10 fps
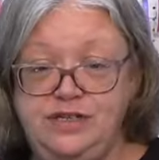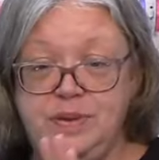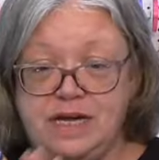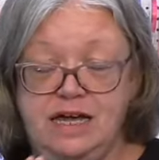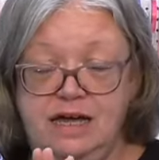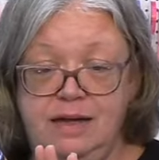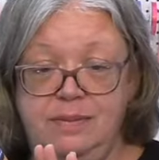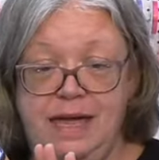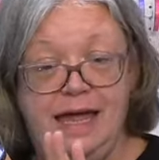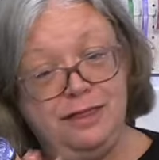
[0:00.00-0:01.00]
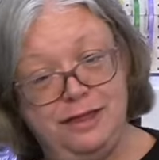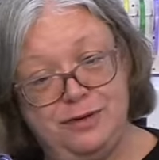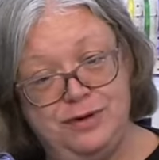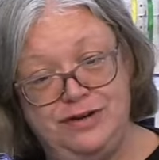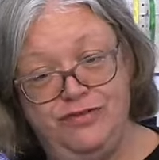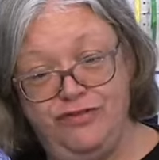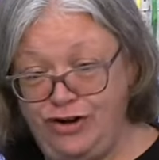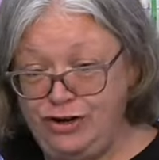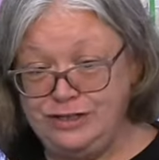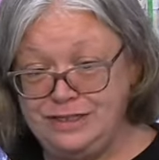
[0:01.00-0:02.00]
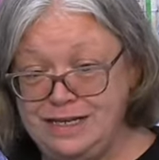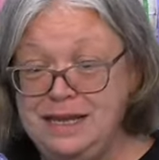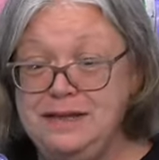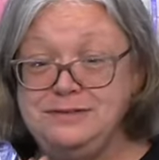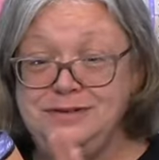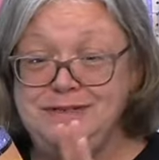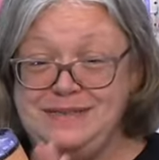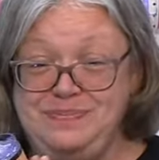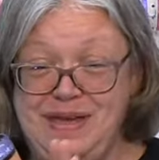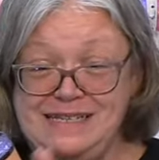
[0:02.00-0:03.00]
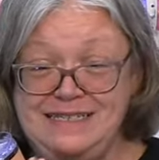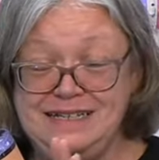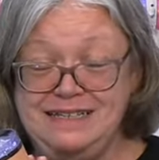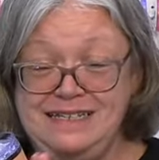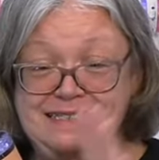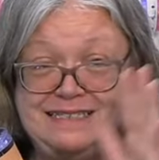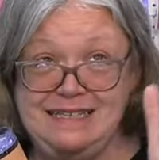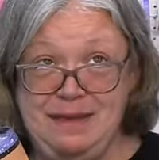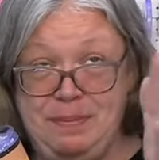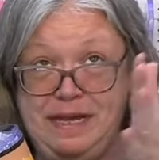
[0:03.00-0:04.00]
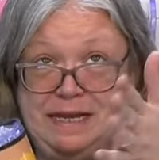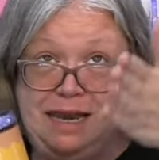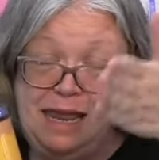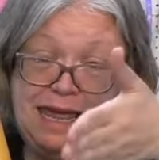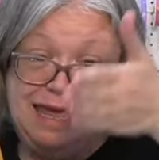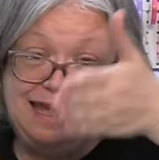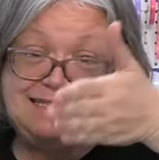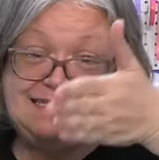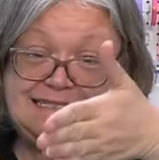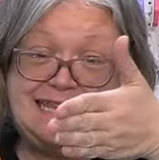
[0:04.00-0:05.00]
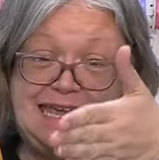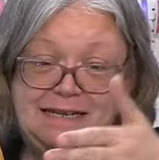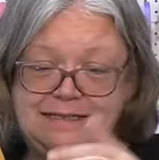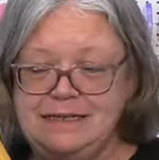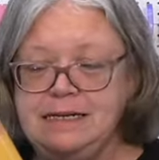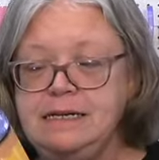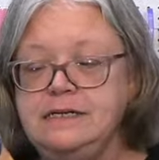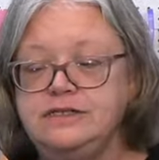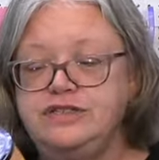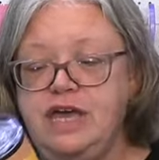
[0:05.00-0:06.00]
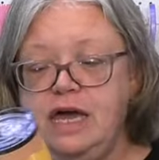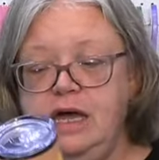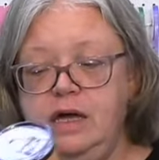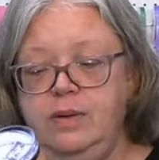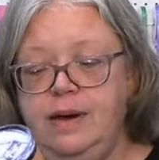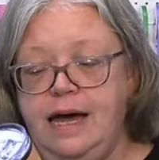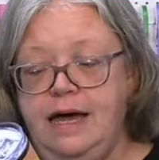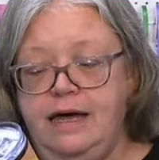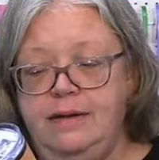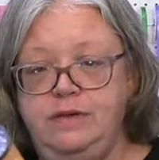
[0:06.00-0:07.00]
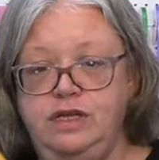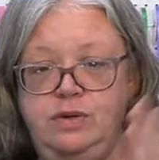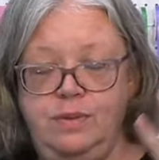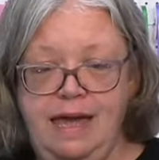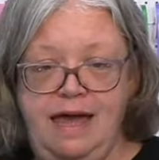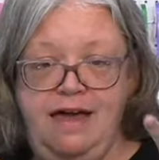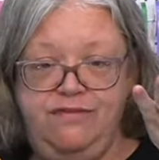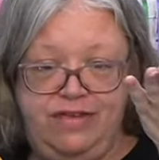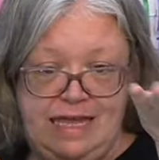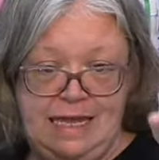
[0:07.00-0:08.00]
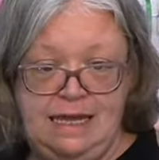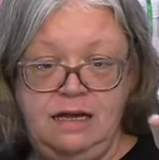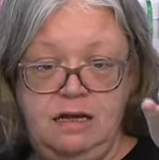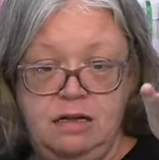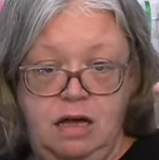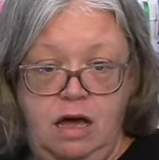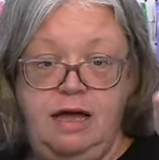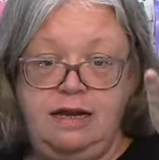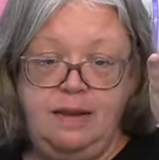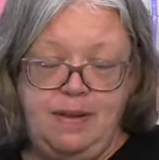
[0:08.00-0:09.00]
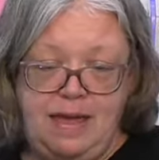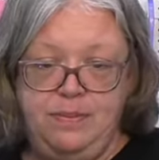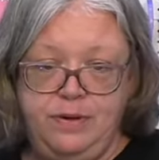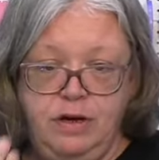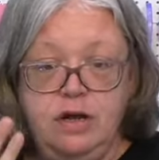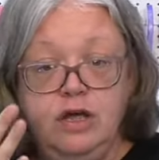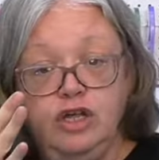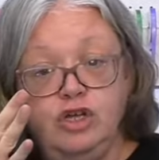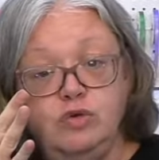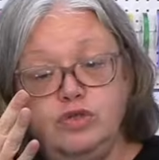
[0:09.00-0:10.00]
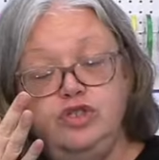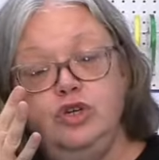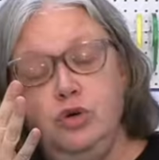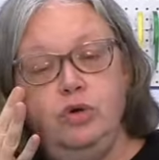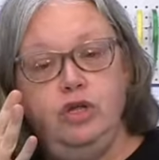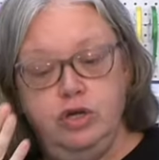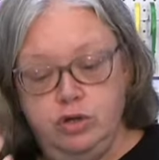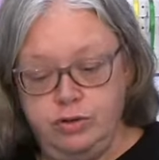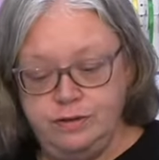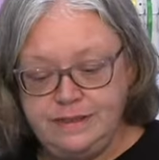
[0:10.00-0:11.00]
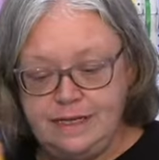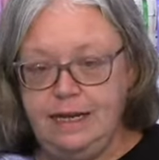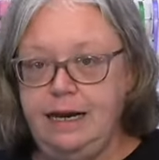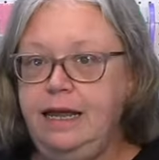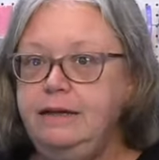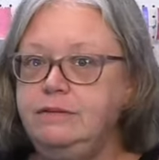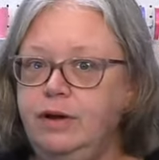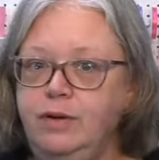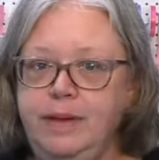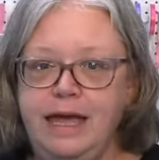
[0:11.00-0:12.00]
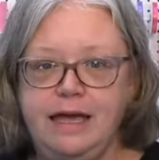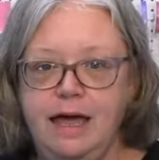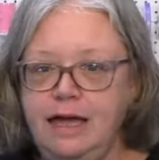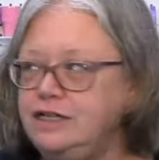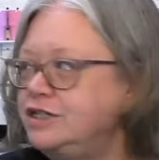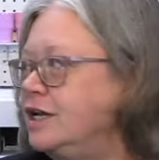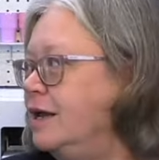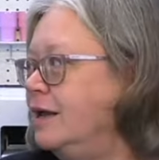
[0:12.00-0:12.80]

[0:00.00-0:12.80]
to become a liquid first. So it's basically skipping a state. So you have ink on a paper. You do use, oh my gosh,